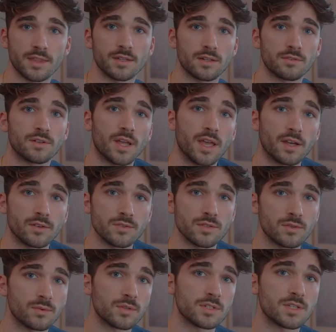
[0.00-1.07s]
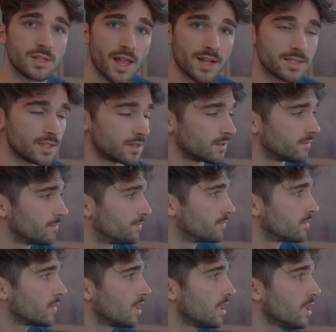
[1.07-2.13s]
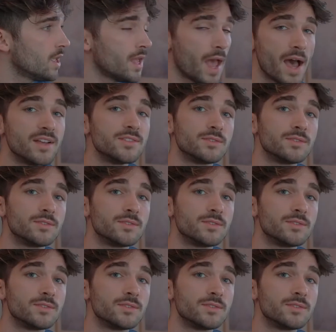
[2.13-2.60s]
the different angles that we're selecting. As you